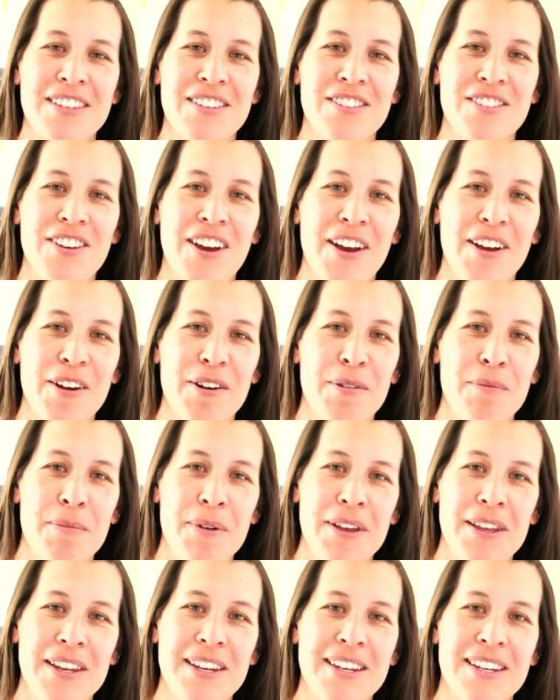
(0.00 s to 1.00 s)
Jai
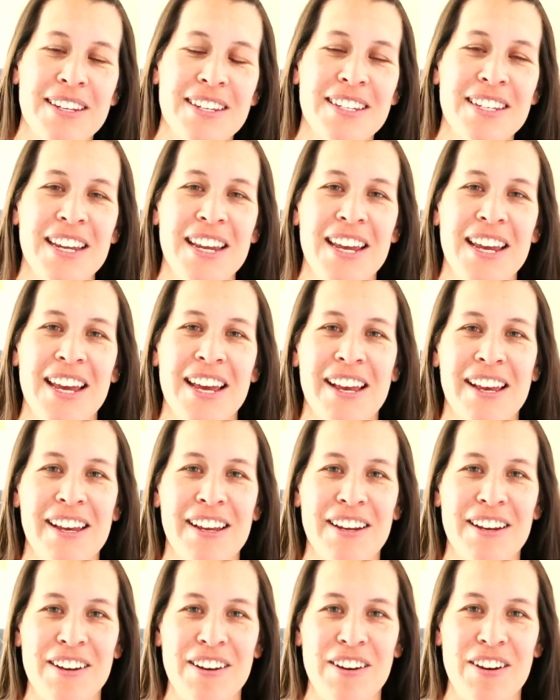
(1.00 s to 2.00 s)
Gobind,
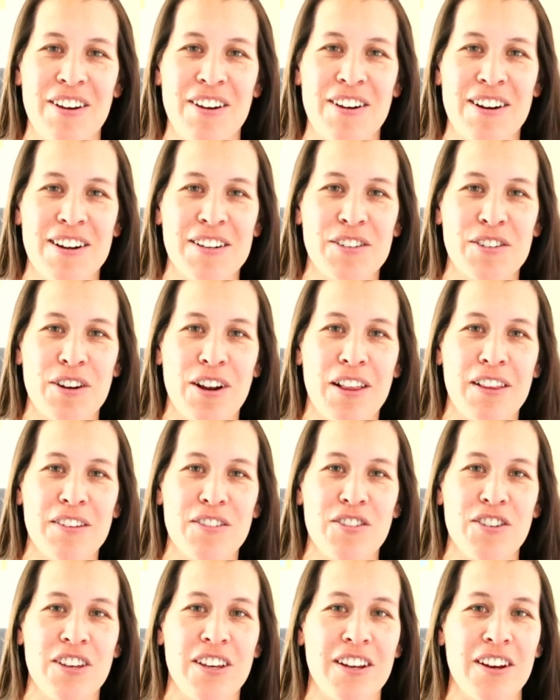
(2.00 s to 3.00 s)
and her astrology.